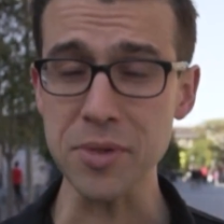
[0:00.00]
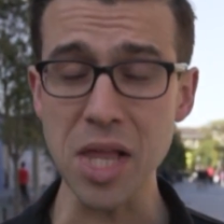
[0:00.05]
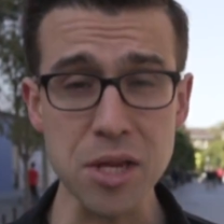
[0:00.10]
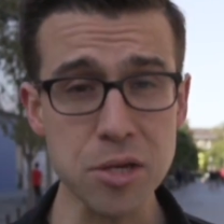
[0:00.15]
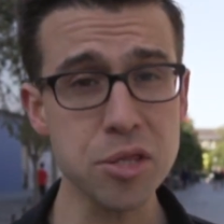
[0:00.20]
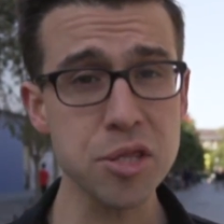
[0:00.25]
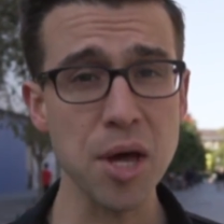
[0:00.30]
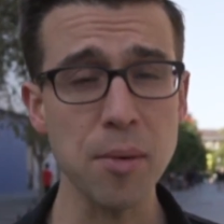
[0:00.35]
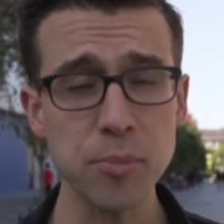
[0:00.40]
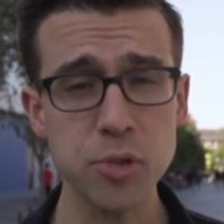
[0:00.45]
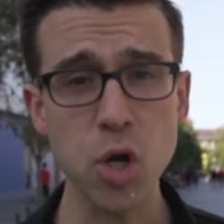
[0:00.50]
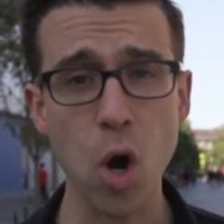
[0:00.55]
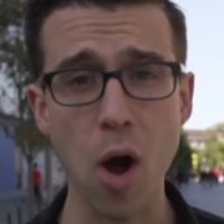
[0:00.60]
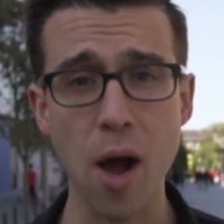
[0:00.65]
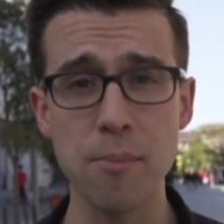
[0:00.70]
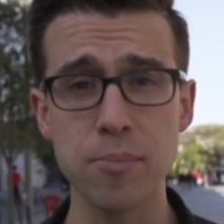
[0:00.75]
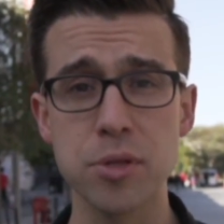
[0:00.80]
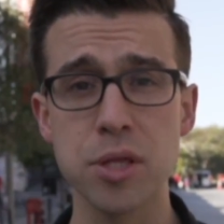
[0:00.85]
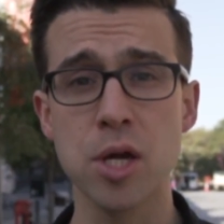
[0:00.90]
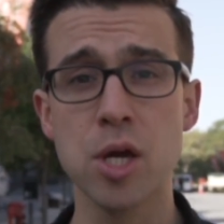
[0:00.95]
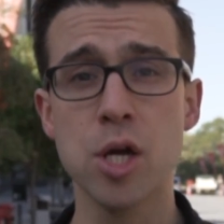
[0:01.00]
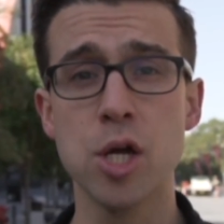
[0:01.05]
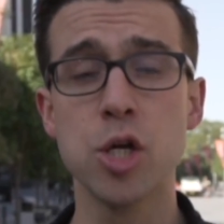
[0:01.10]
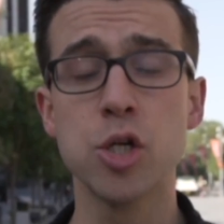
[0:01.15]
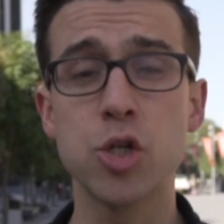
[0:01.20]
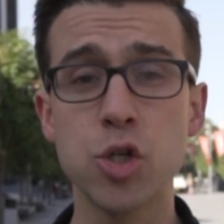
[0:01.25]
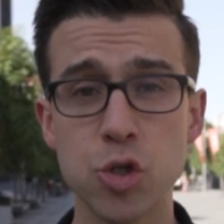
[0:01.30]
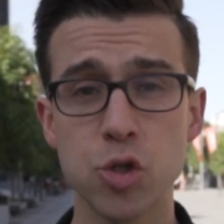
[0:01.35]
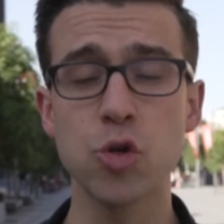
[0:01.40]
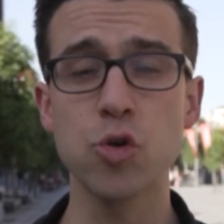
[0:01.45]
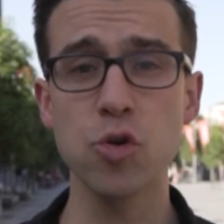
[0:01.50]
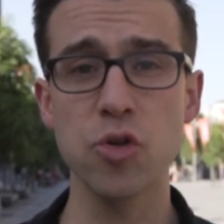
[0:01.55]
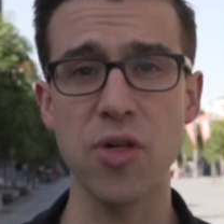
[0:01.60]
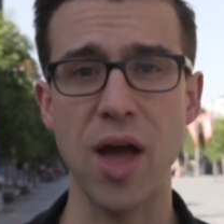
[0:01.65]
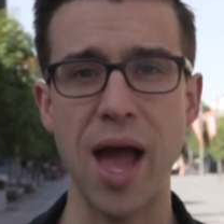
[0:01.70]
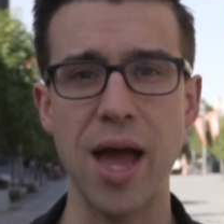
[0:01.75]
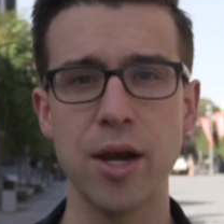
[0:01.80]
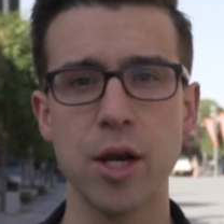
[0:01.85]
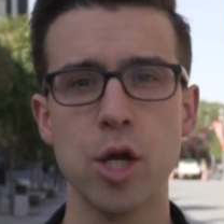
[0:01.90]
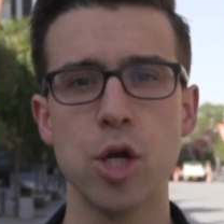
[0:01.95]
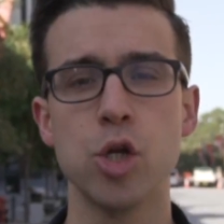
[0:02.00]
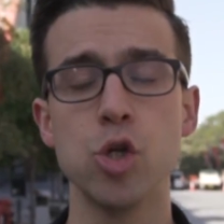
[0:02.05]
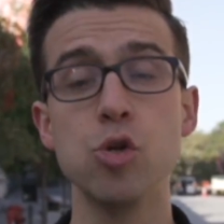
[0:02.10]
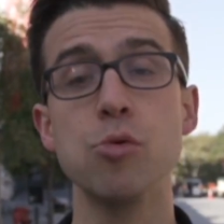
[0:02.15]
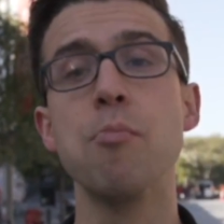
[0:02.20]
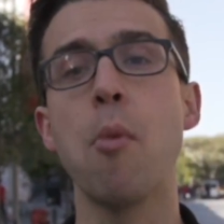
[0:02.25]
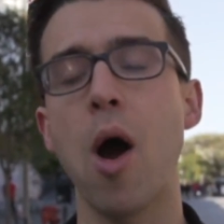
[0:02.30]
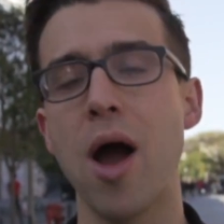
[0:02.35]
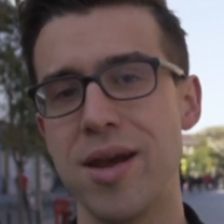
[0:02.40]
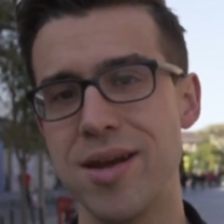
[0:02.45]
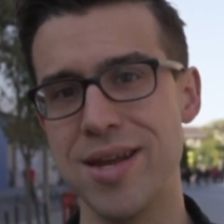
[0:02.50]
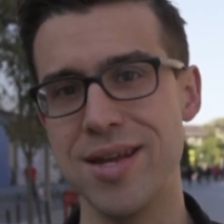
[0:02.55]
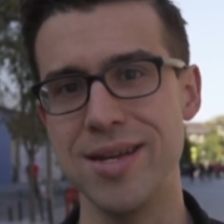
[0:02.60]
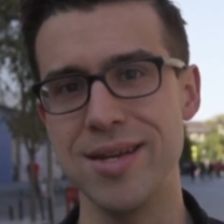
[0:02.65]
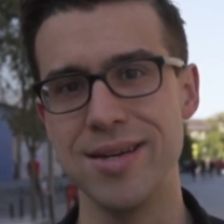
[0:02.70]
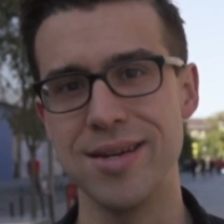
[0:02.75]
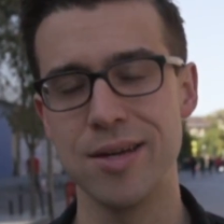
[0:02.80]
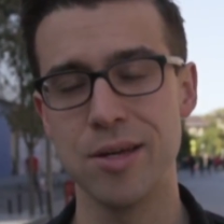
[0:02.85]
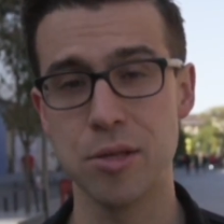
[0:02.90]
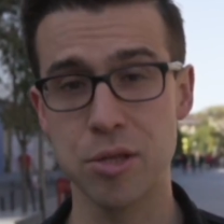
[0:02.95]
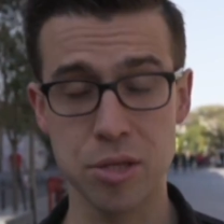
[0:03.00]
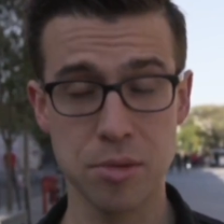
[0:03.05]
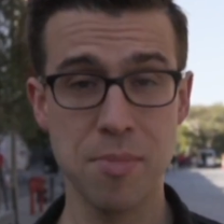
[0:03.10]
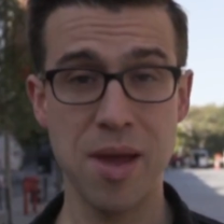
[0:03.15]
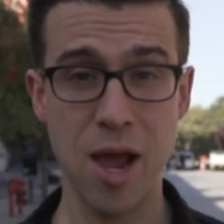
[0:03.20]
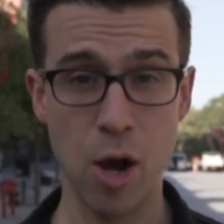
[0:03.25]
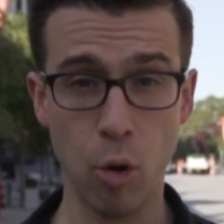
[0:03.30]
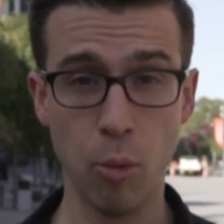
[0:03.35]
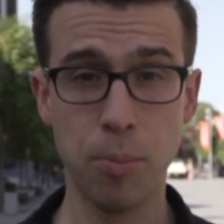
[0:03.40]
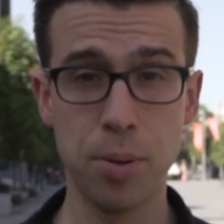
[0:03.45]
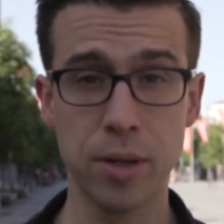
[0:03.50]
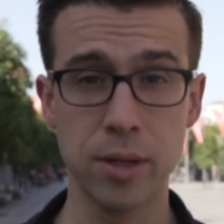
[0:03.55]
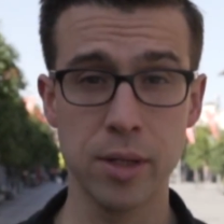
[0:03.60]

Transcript: And sometimes to do that, you might need some help.